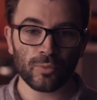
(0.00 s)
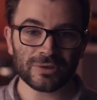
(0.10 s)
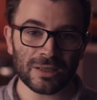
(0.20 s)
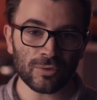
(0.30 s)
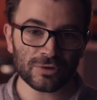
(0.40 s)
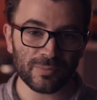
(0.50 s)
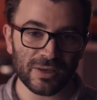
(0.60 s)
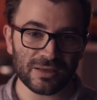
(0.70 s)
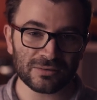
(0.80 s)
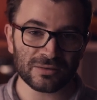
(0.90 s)
without
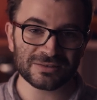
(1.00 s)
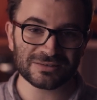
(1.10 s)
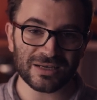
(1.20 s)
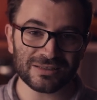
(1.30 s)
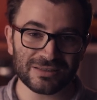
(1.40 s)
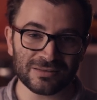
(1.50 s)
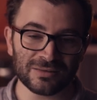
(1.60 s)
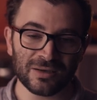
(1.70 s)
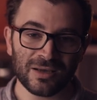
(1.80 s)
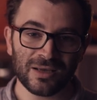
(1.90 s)
being signed
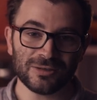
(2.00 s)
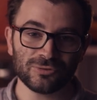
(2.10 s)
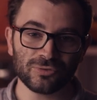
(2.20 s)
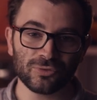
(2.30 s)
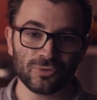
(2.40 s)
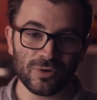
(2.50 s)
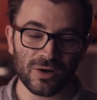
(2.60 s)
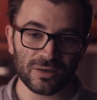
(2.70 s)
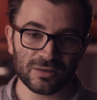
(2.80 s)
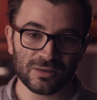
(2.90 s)
in into Google